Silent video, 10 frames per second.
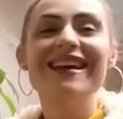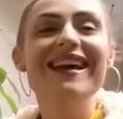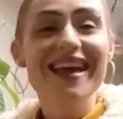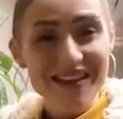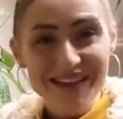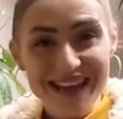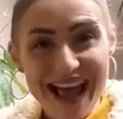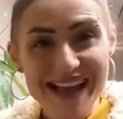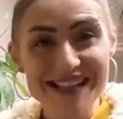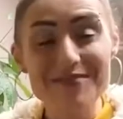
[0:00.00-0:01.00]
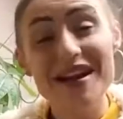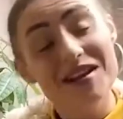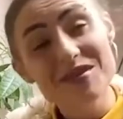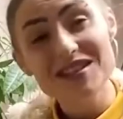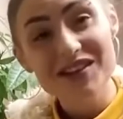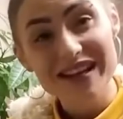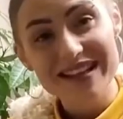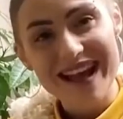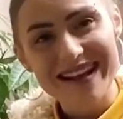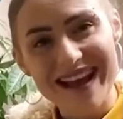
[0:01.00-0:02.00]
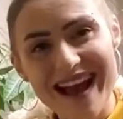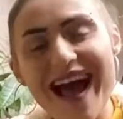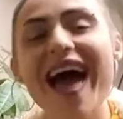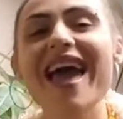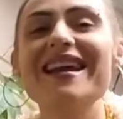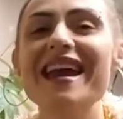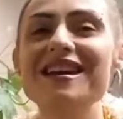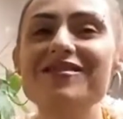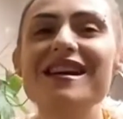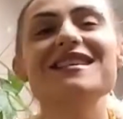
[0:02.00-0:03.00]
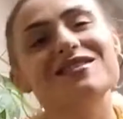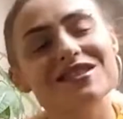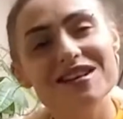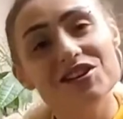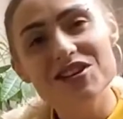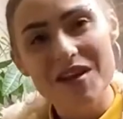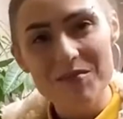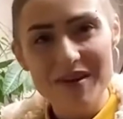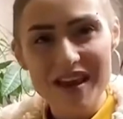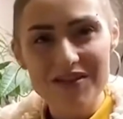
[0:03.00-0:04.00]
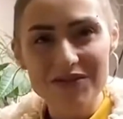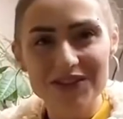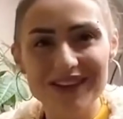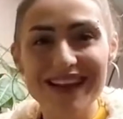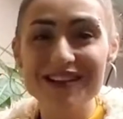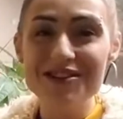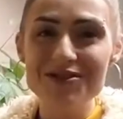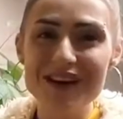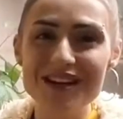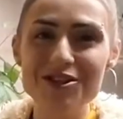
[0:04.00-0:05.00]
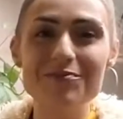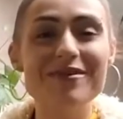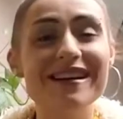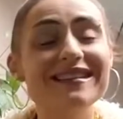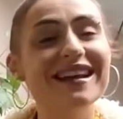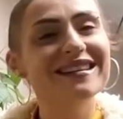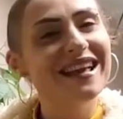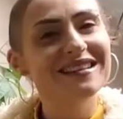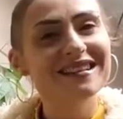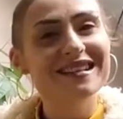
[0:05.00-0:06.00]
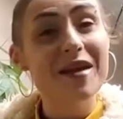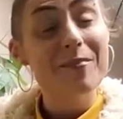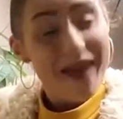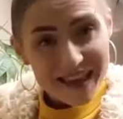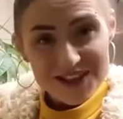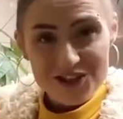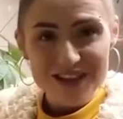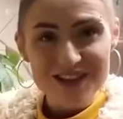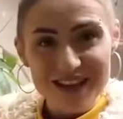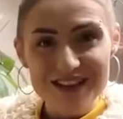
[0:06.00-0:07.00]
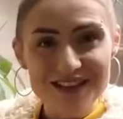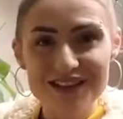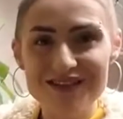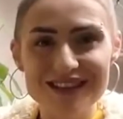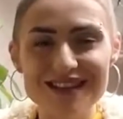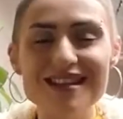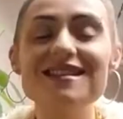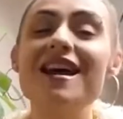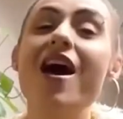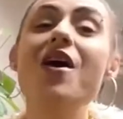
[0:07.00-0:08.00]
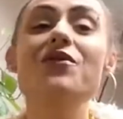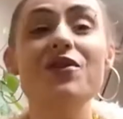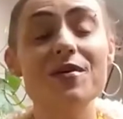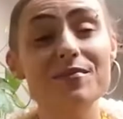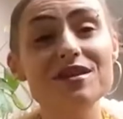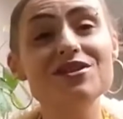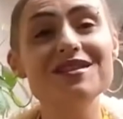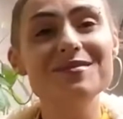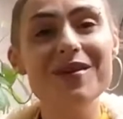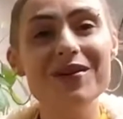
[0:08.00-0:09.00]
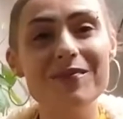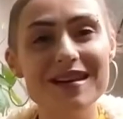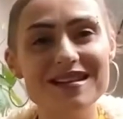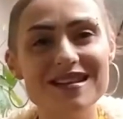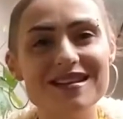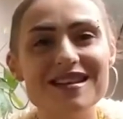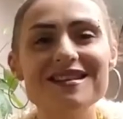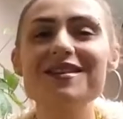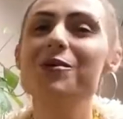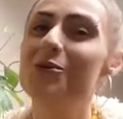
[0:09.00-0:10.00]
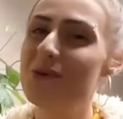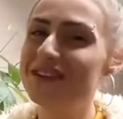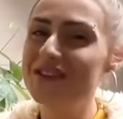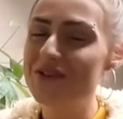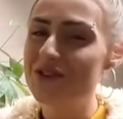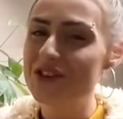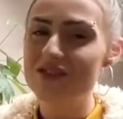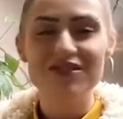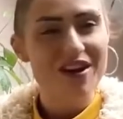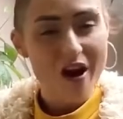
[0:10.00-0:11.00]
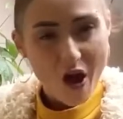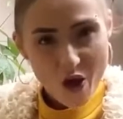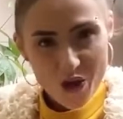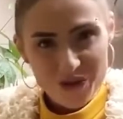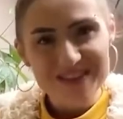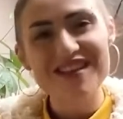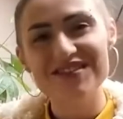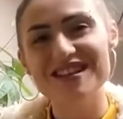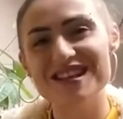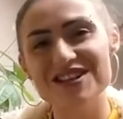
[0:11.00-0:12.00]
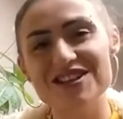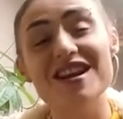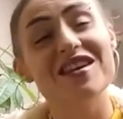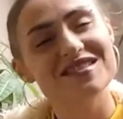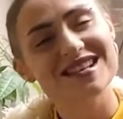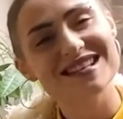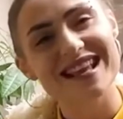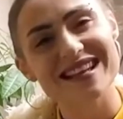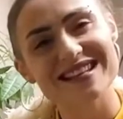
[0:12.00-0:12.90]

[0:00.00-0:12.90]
Hello guys, my name is Loredana and I create strategic and playful illustration, brand identity and packaging design services for ambitious small businesses who want to achieve their own definition of success.